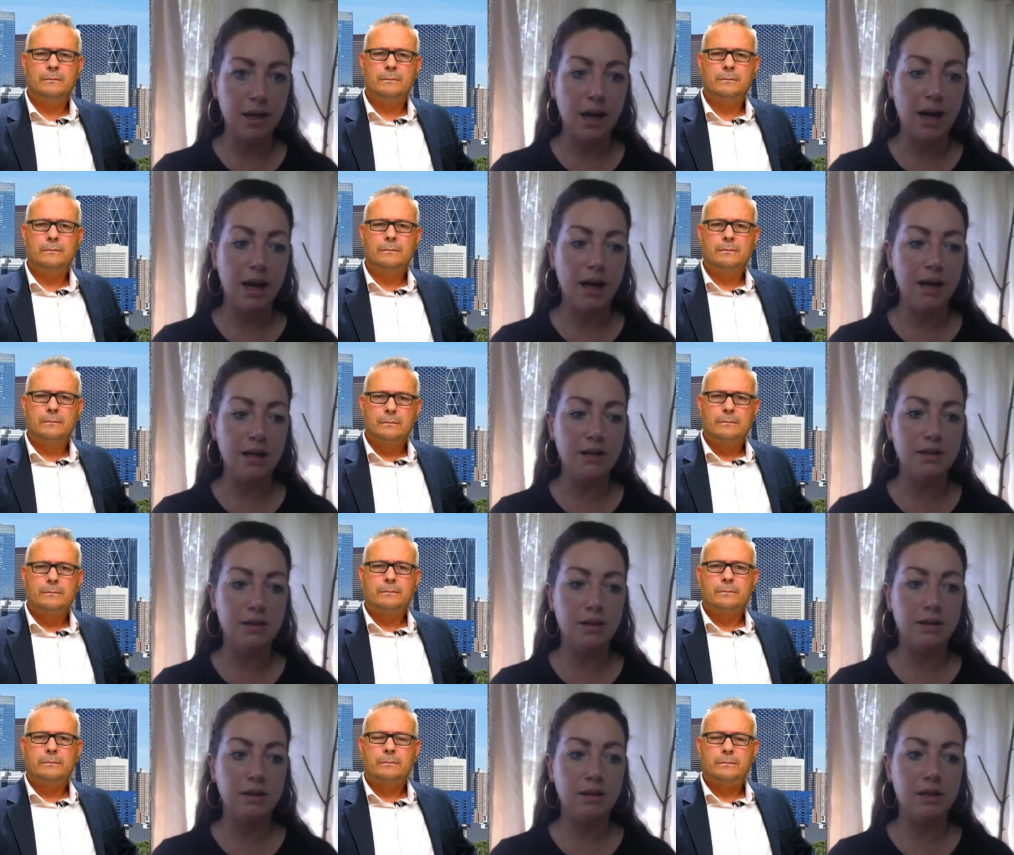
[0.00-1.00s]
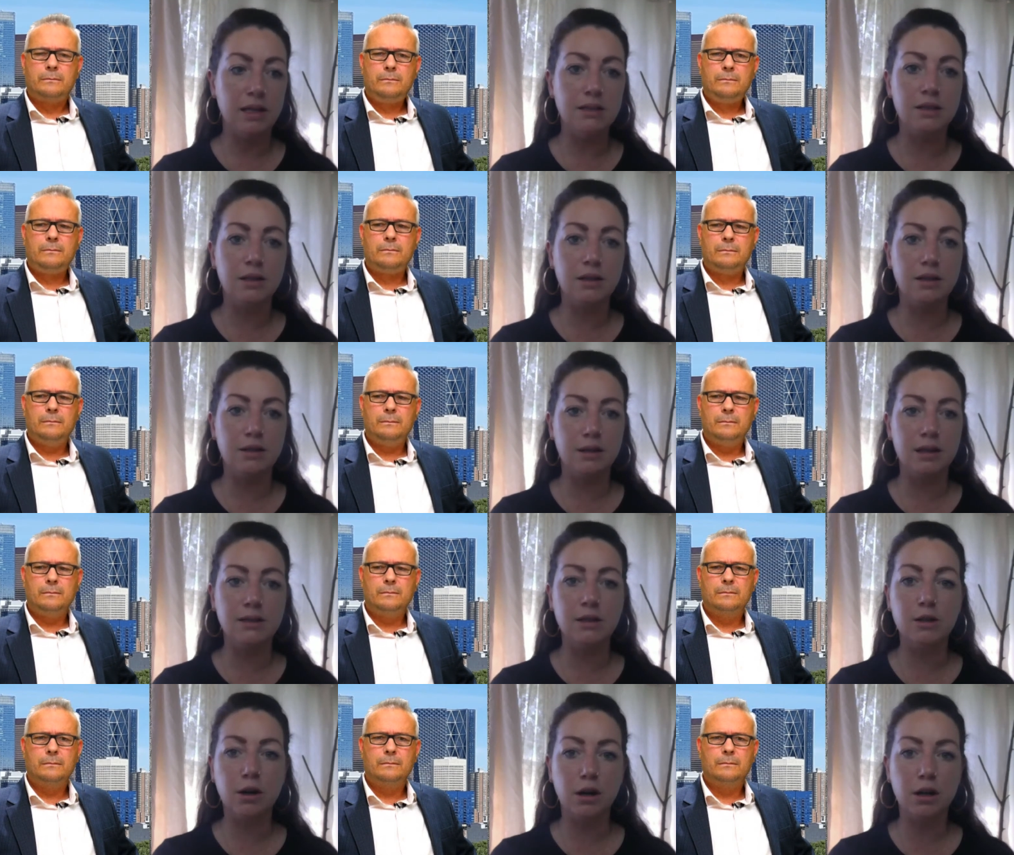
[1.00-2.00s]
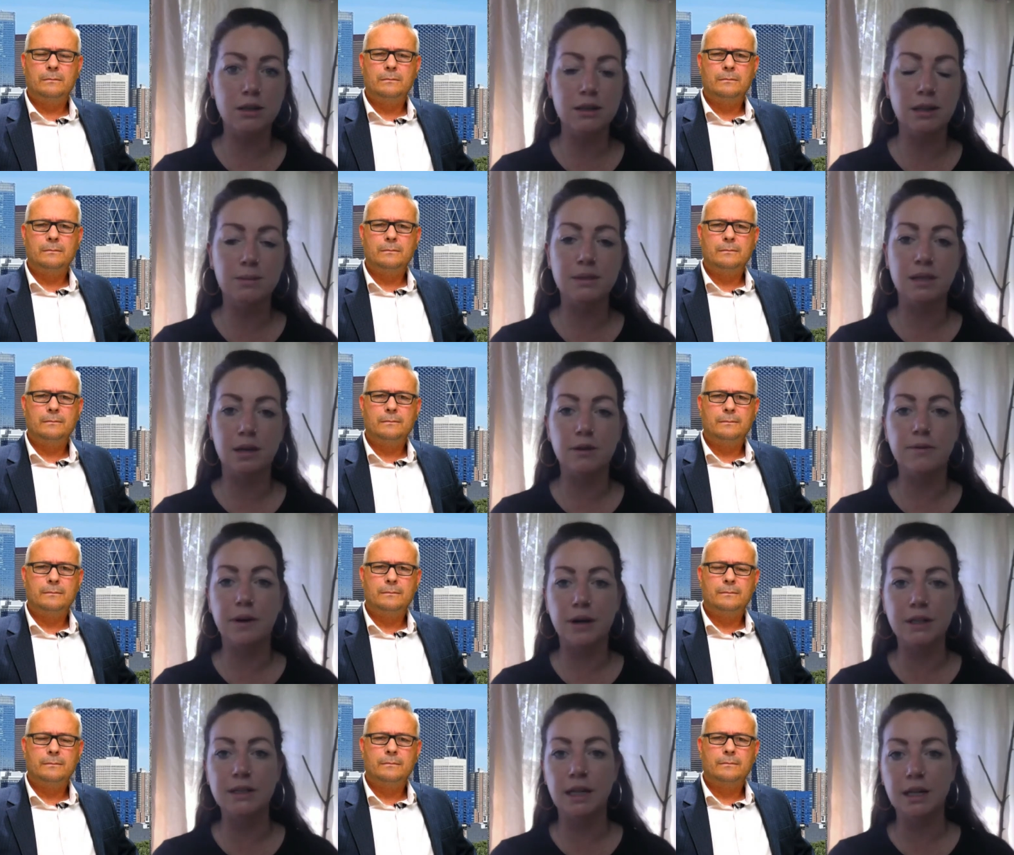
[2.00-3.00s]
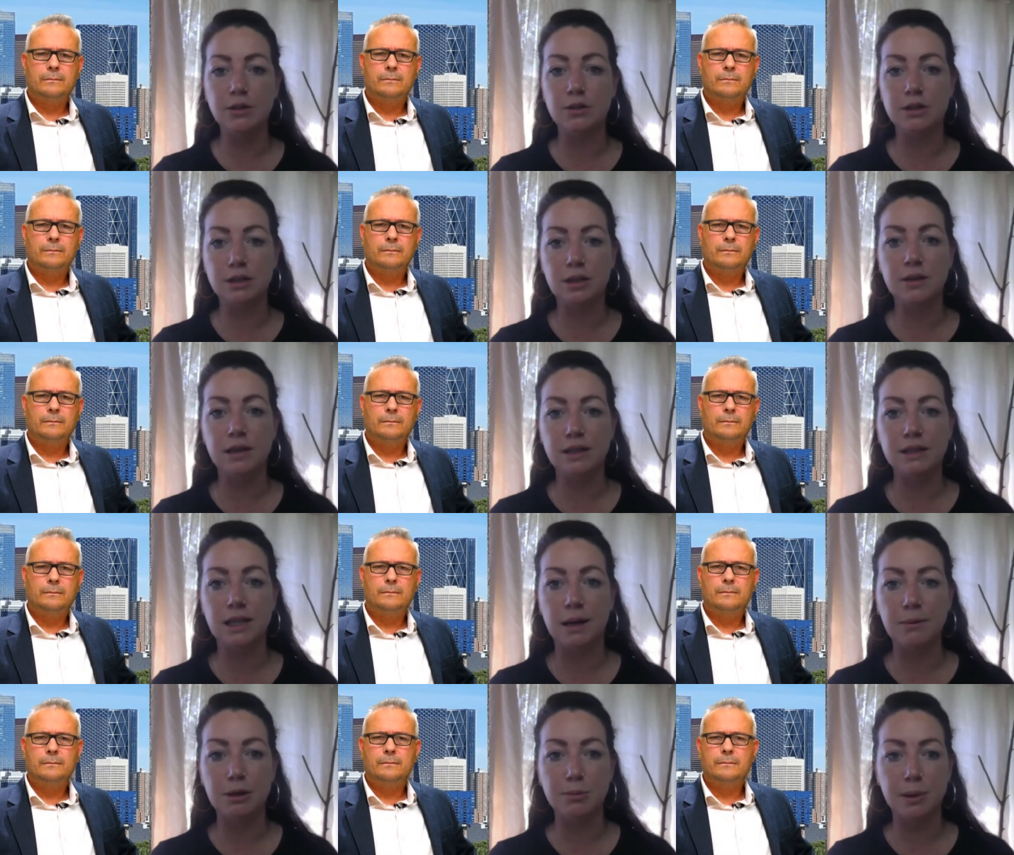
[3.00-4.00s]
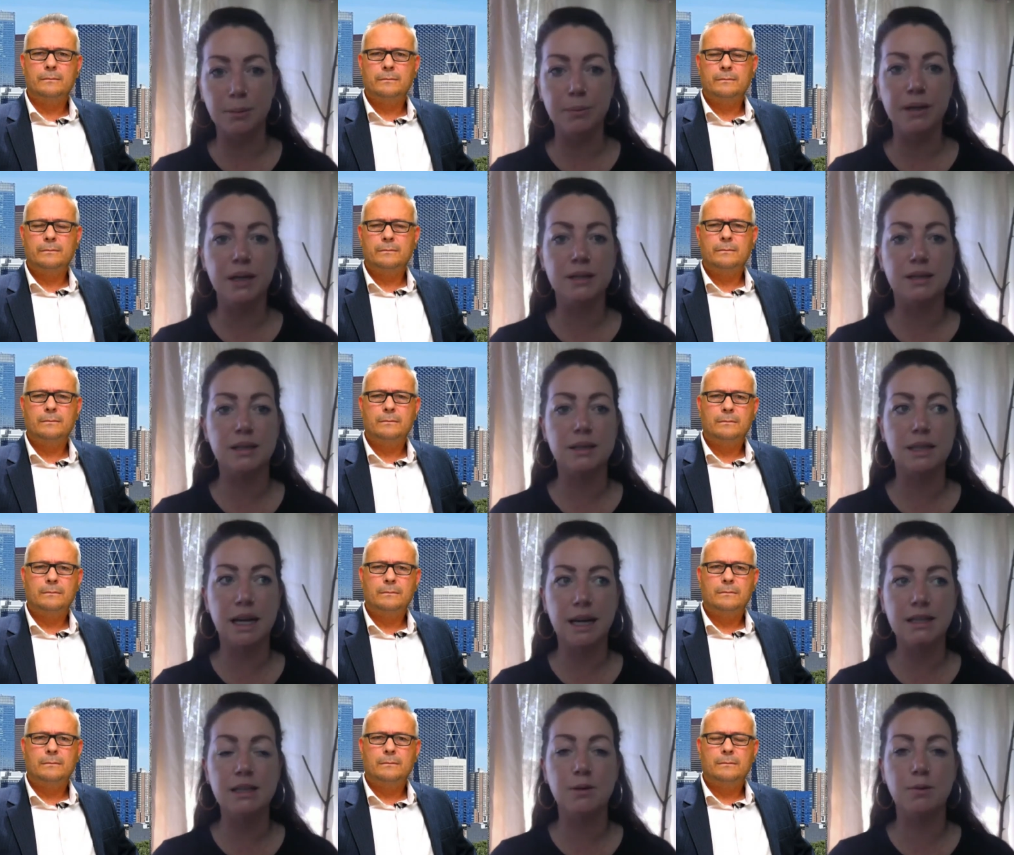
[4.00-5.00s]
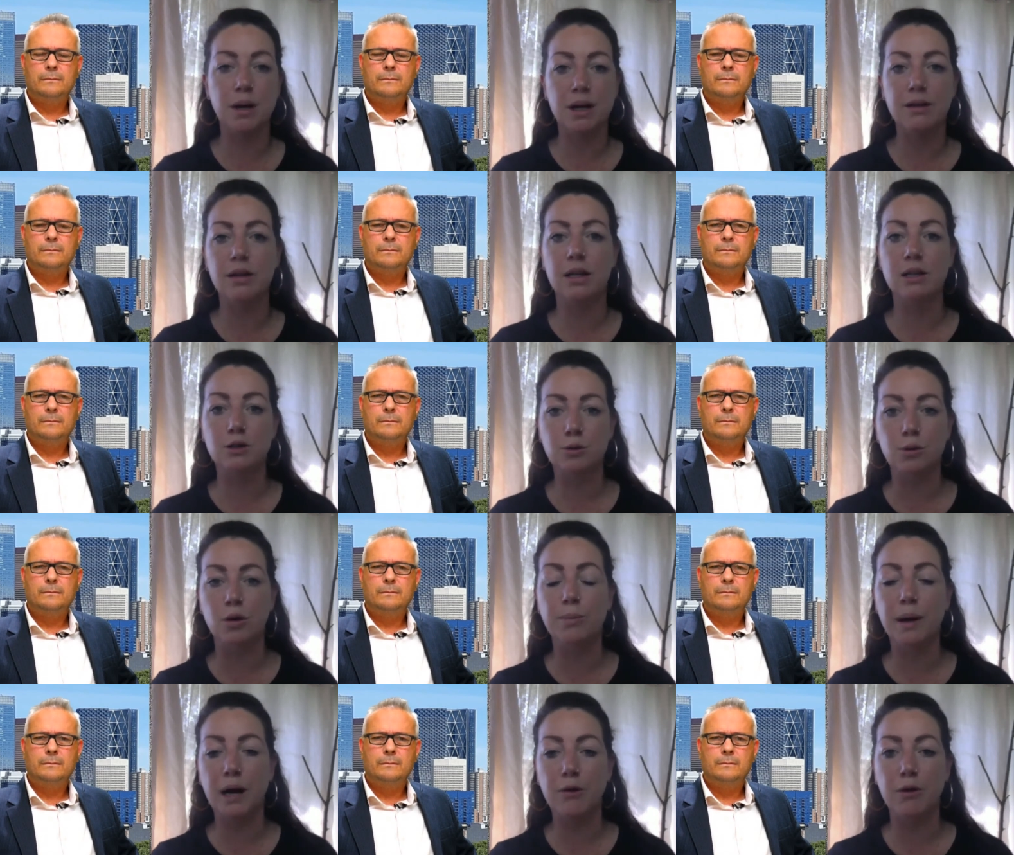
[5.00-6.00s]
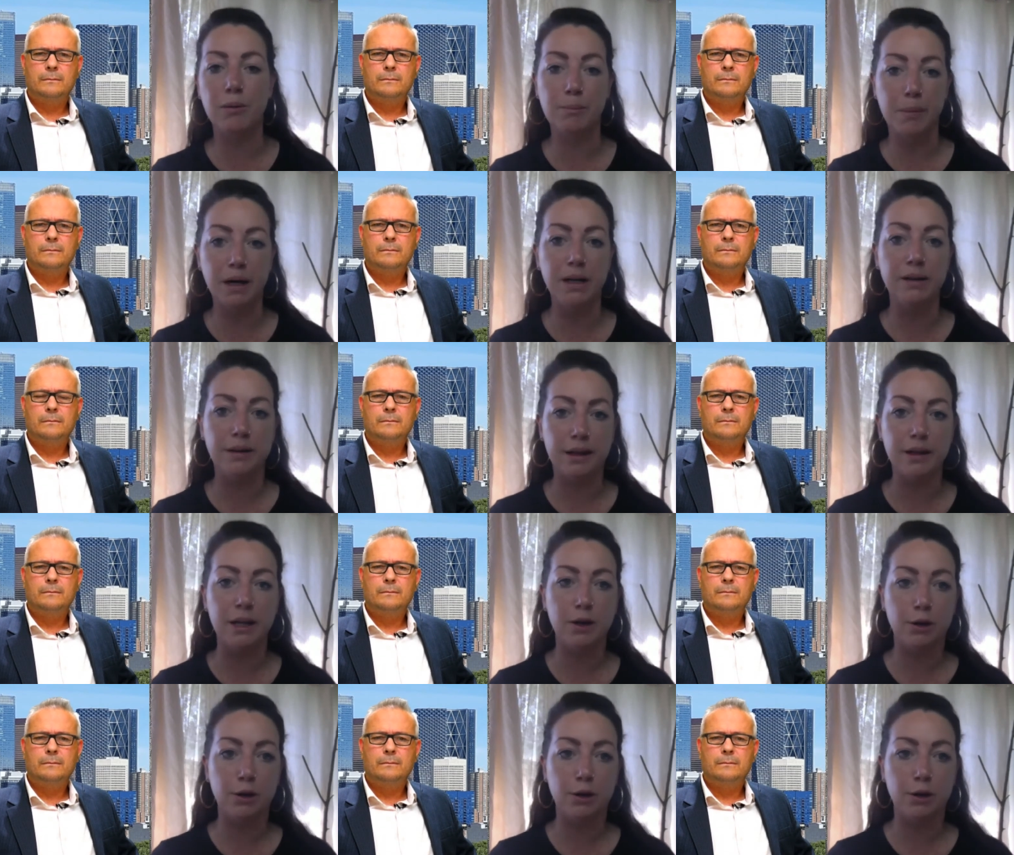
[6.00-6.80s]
Speaker 1: and these are these are concepts that are very dangerous to the establishment because it takes away the control power and money that they